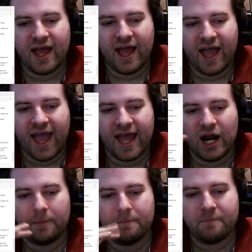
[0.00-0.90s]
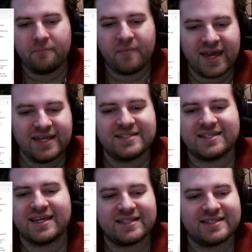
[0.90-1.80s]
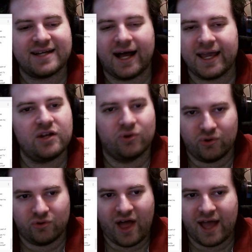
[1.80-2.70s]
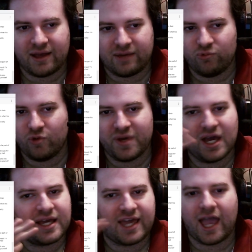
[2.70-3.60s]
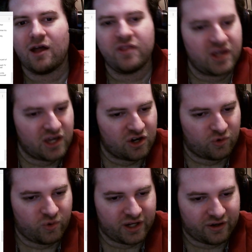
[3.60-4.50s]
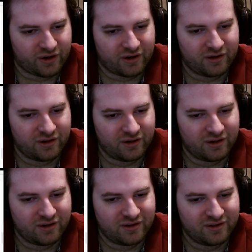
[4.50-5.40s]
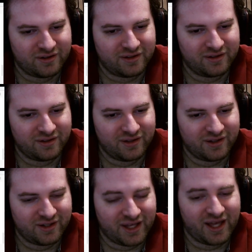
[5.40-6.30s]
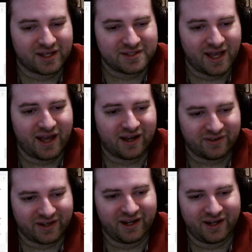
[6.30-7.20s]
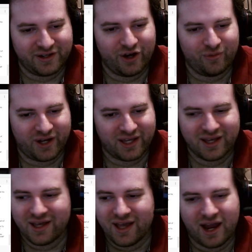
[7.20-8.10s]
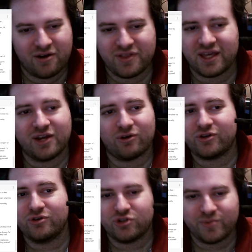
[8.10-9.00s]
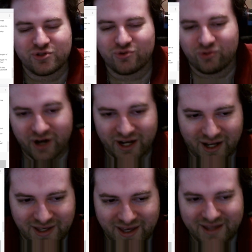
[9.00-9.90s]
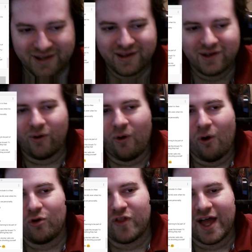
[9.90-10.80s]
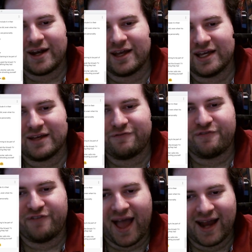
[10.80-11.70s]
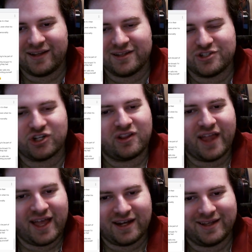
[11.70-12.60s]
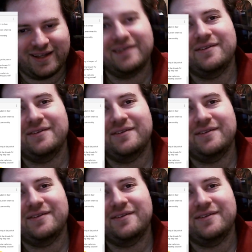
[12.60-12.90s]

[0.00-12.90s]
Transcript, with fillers: an amazing title that will be a Game of the Year winner. Yeah, exactly. Yeah, I know, Mike. Everything here on YouTube is great. I get all that fat Gillette,